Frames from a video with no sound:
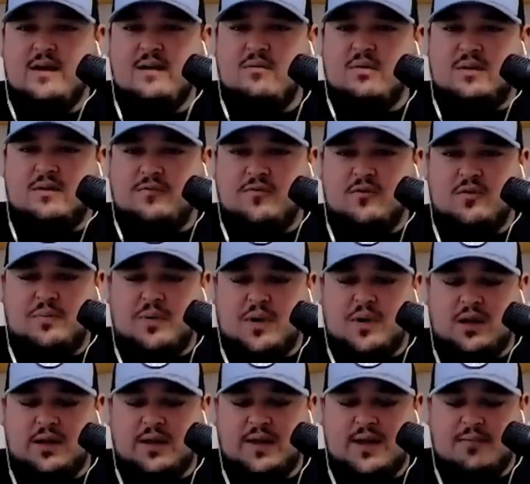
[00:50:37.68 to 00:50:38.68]
with the full
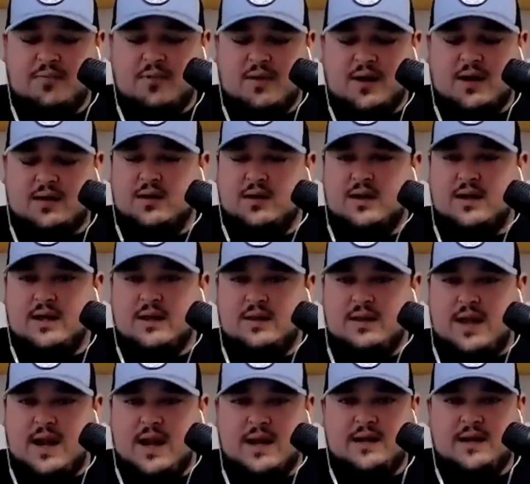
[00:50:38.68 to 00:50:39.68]
poly, I'm around the
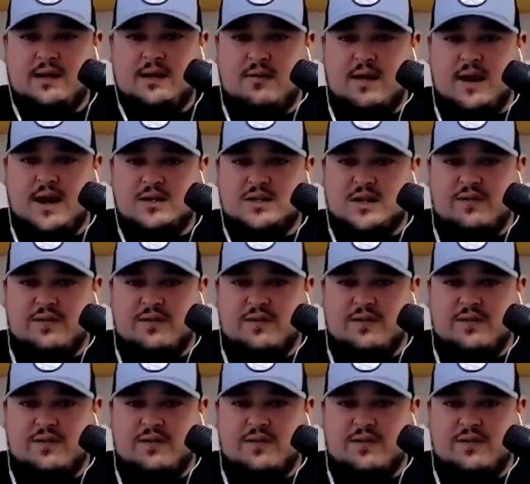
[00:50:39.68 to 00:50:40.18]
Andy range.